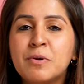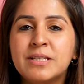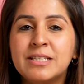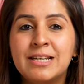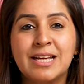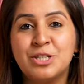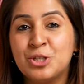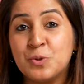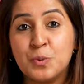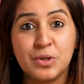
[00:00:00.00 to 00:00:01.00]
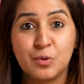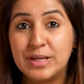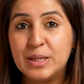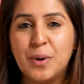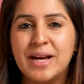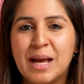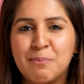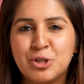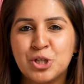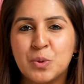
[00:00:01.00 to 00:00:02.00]
personally like to shoot with a really wide
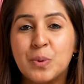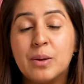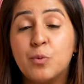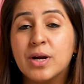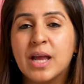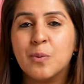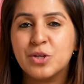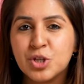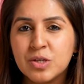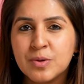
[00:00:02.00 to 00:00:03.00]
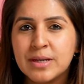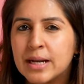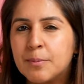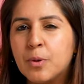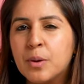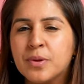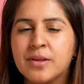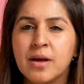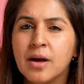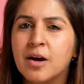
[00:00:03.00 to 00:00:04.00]
aperture when I'm working with children and I'm going
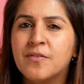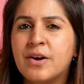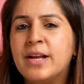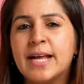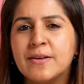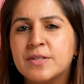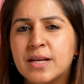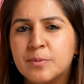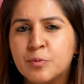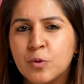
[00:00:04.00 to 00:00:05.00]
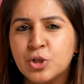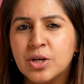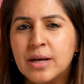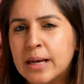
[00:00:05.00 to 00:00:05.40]
with a very lifestyle approach